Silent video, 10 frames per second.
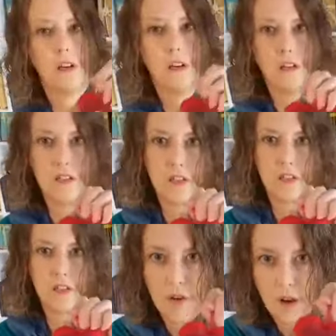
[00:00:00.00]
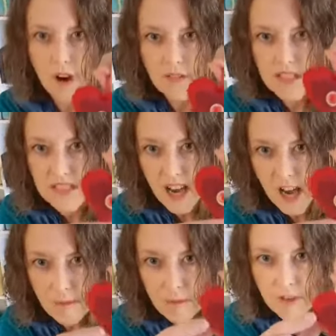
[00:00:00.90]
So on this top
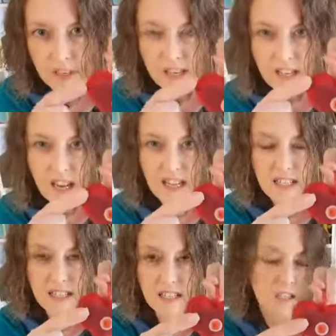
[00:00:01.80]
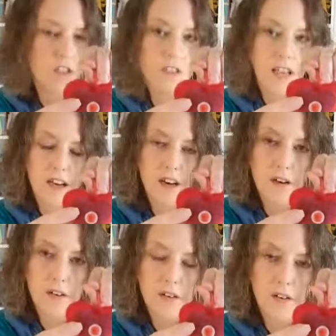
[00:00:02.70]
one, I stitched
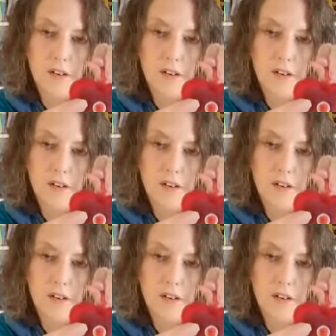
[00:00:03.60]
down